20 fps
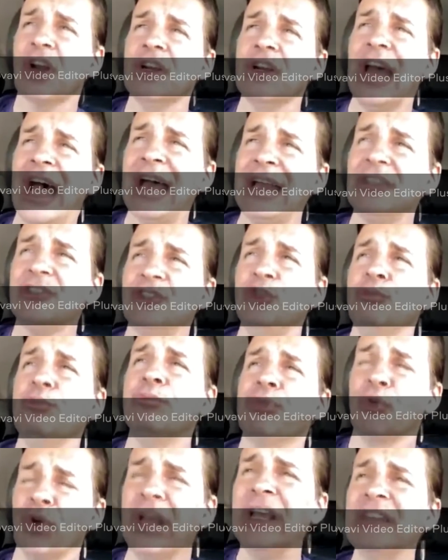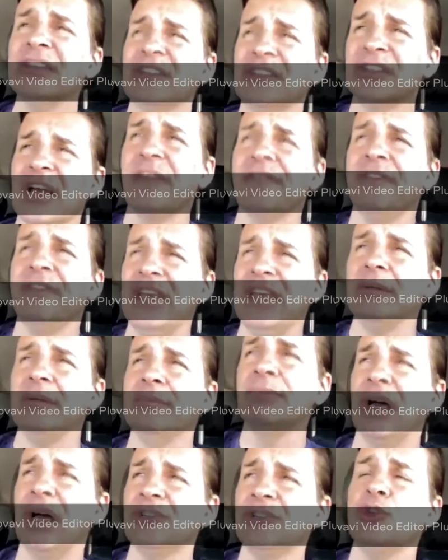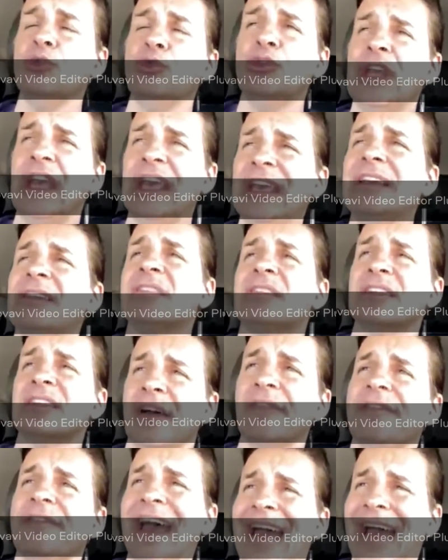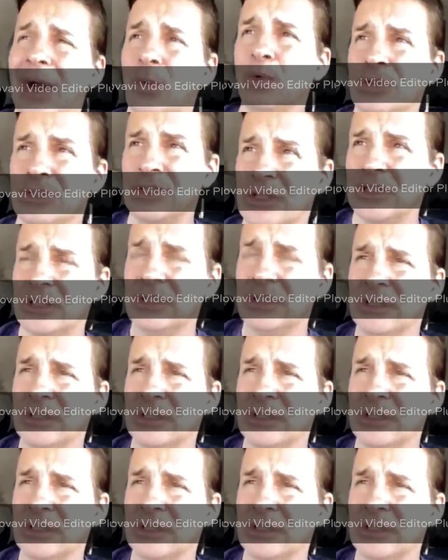are not to bring stuff in, but to take stuff out.